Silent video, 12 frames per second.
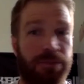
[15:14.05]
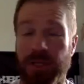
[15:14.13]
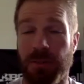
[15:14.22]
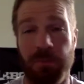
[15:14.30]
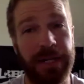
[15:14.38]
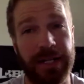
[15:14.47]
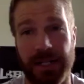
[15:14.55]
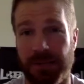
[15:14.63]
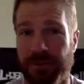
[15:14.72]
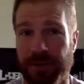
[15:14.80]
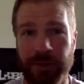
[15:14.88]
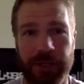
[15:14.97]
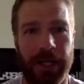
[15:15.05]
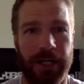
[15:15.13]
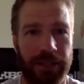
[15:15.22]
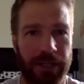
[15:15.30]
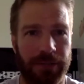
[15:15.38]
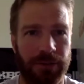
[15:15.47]
competing at a very high
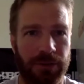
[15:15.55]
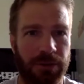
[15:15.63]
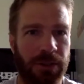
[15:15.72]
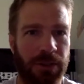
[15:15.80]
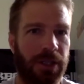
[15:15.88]
level